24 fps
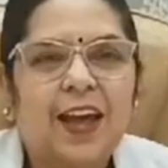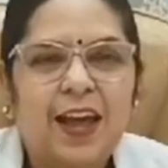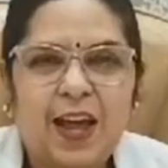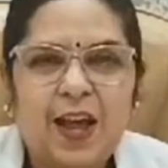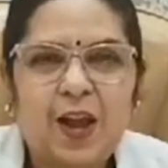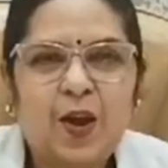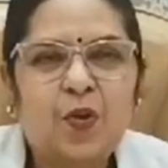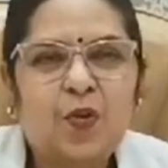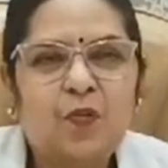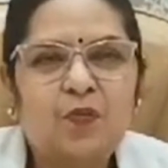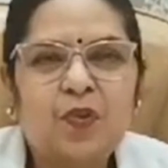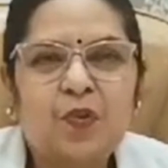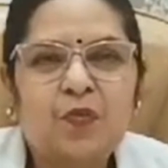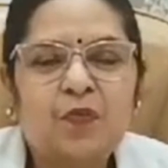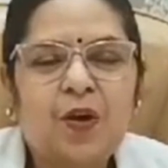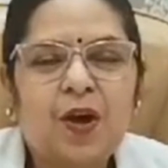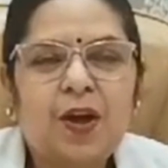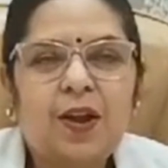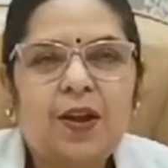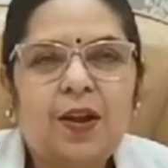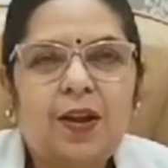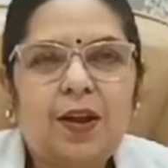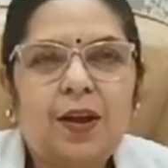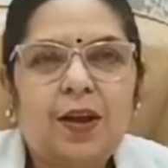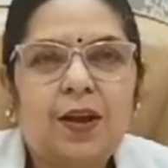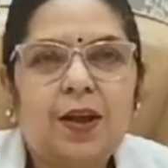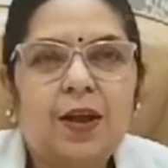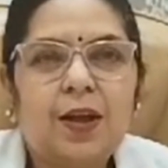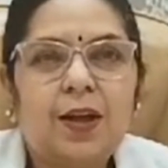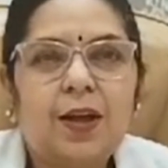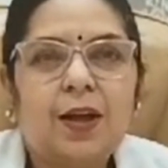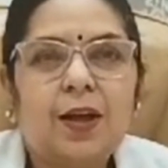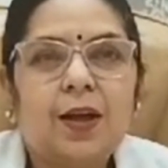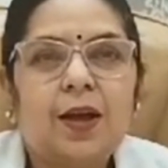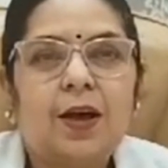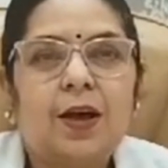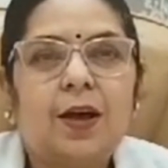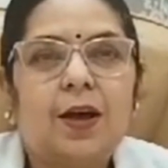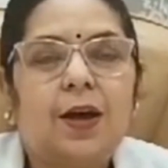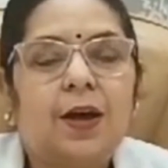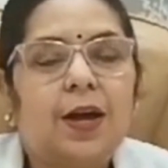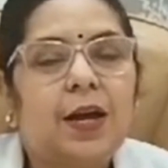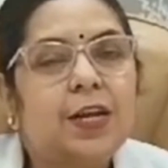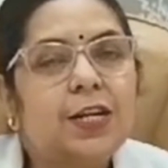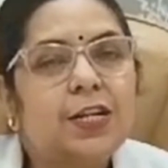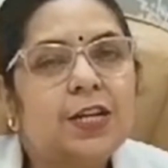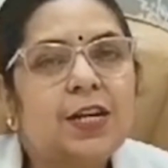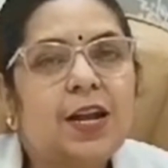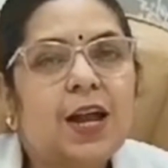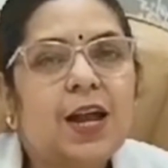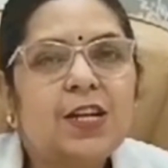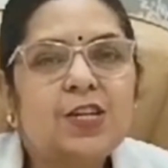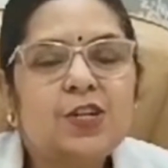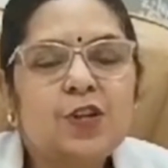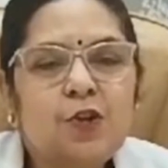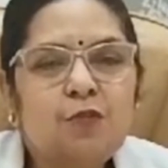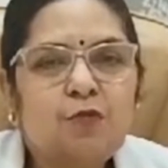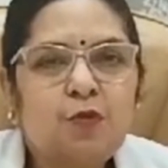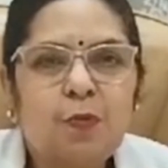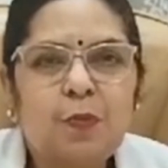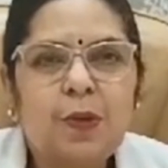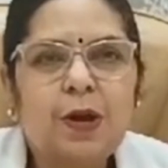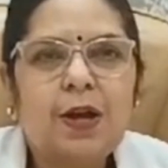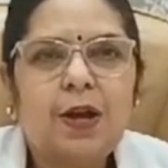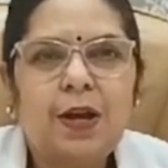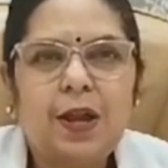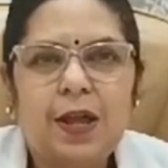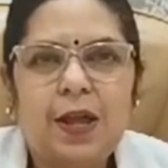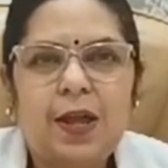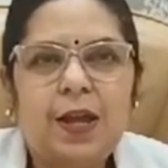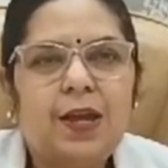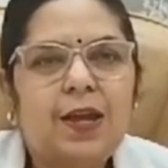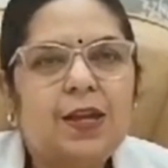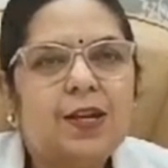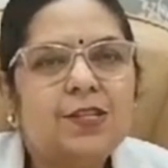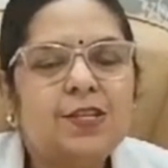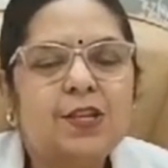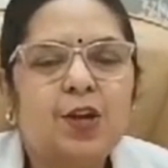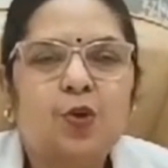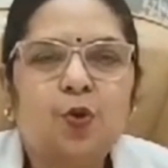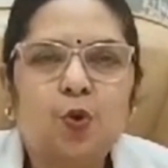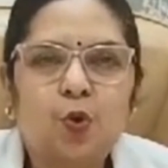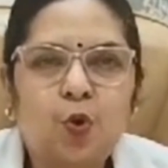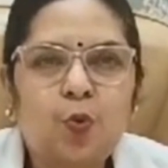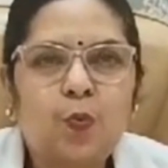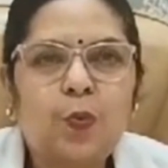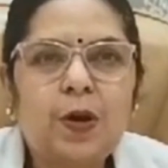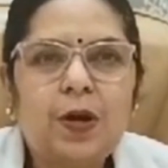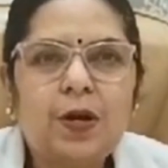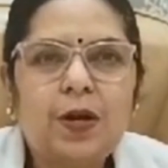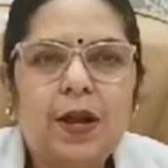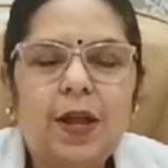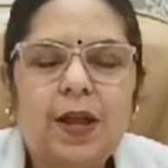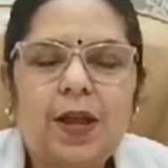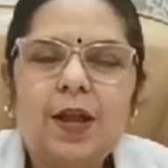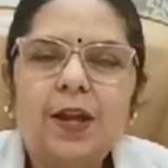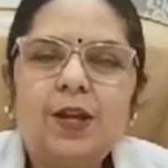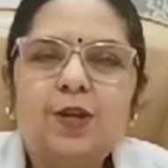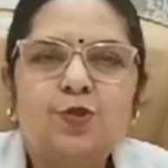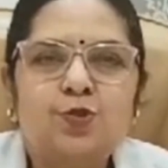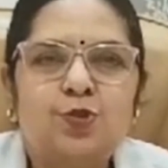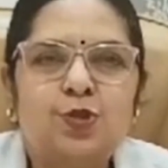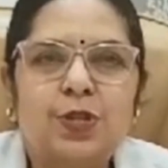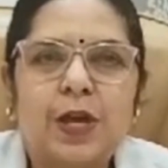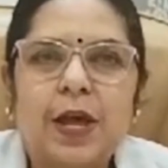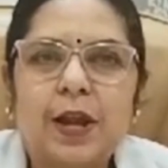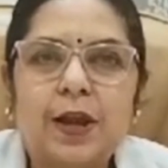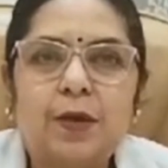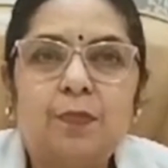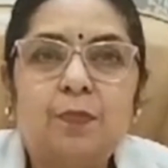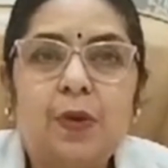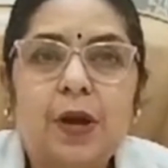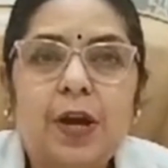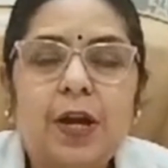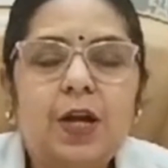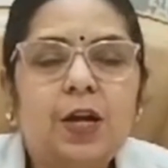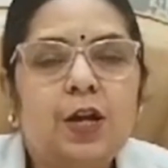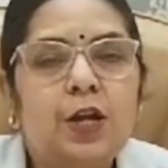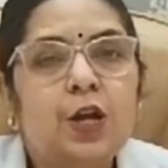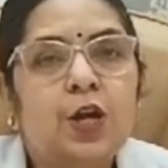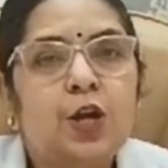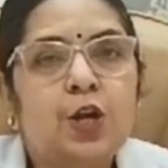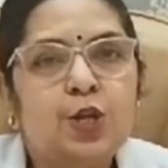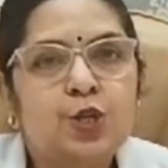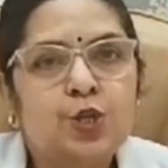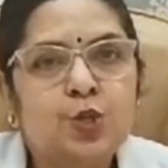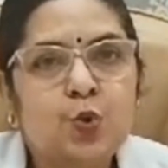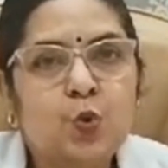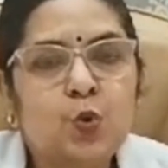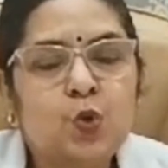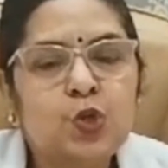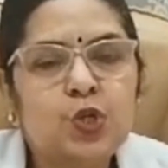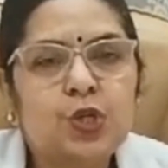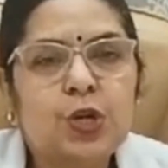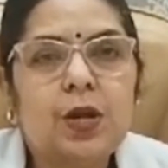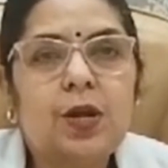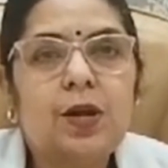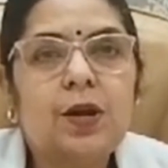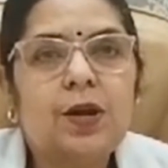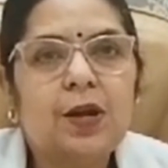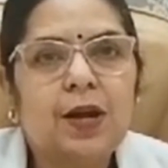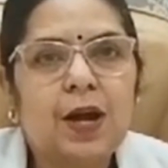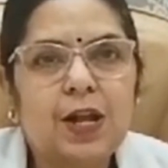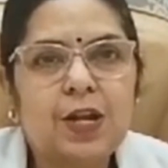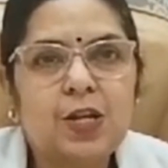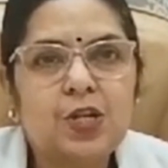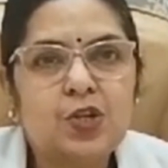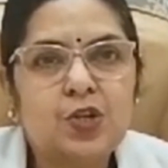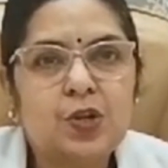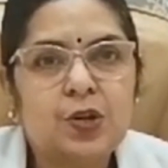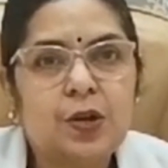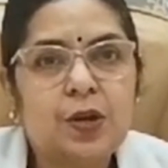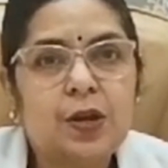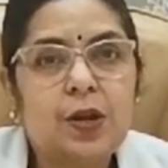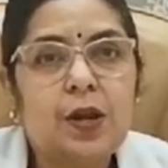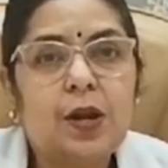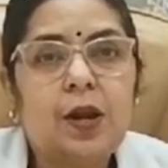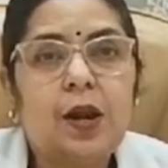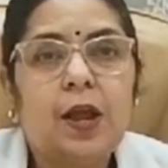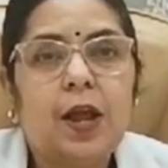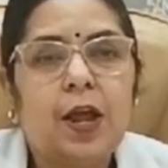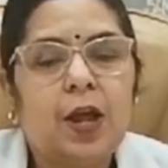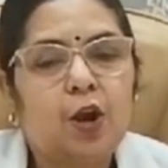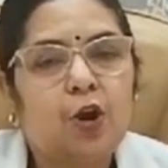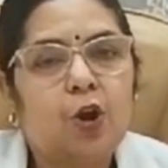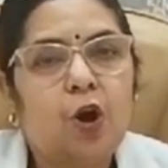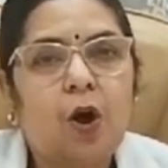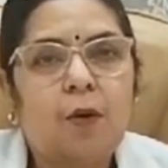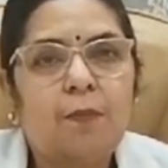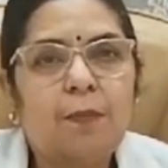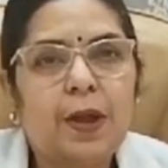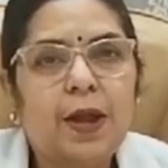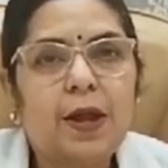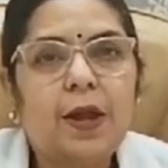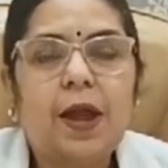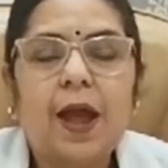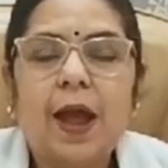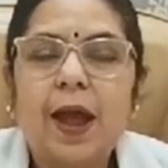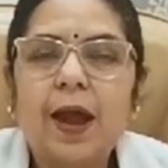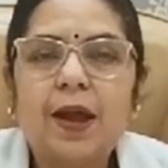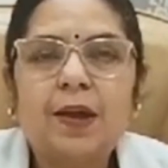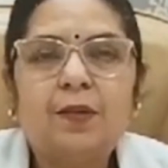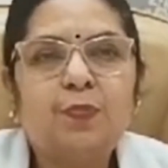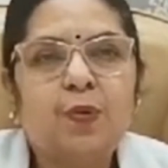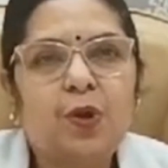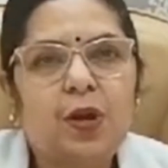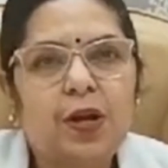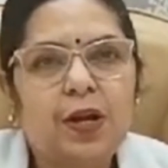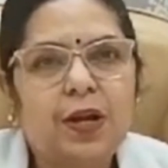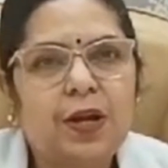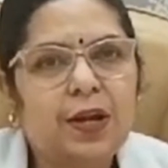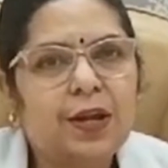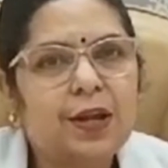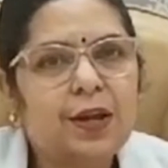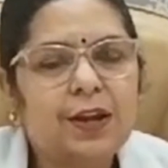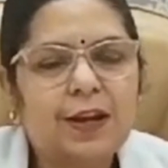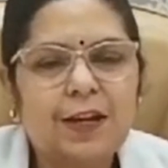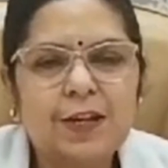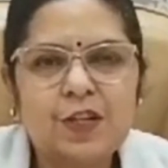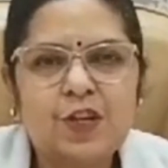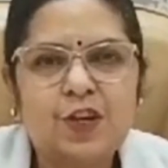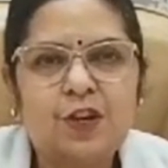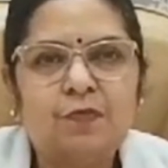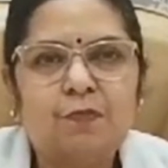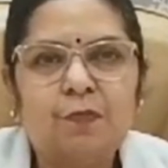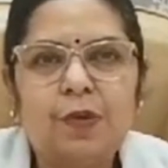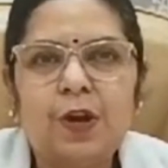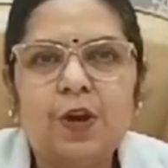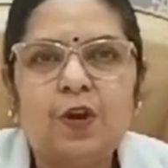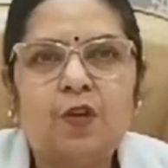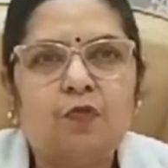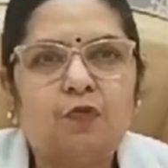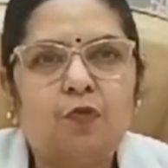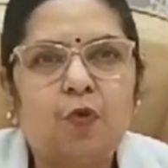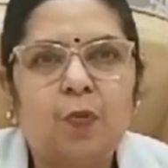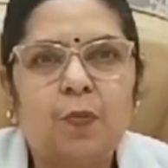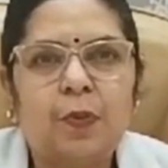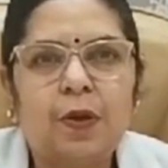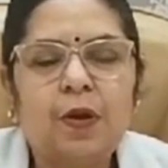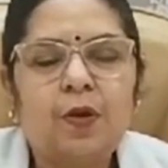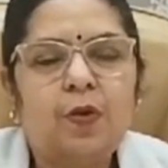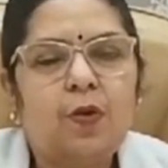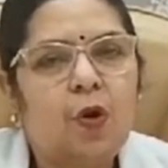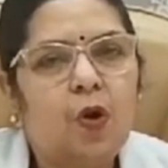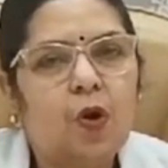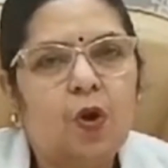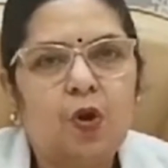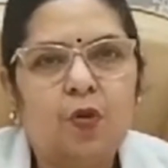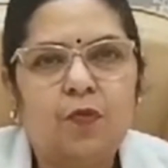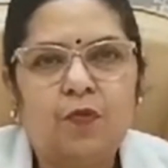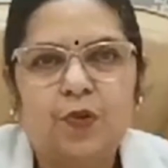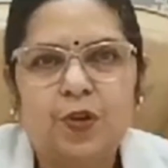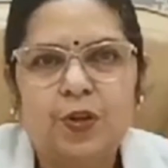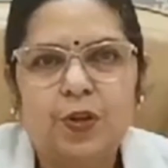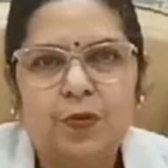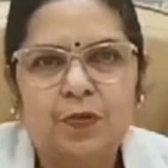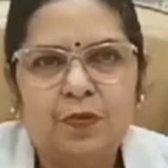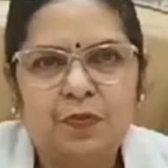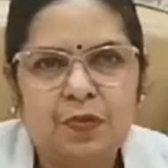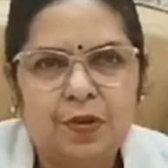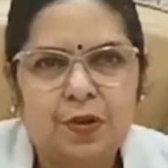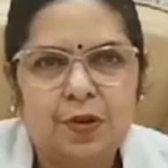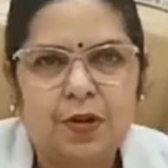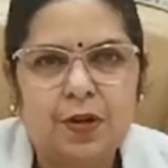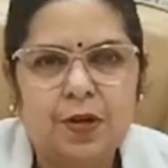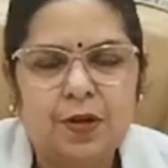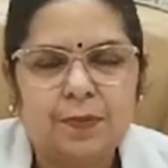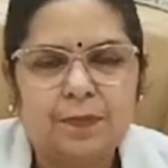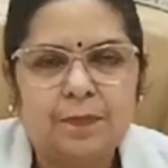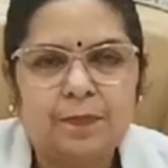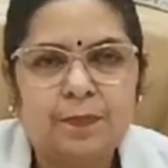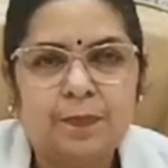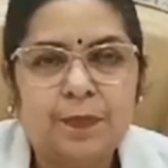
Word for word: Hello everyone. International Women Day is a global day to celebrate social, cultural, economic and political achievement of women all over the world.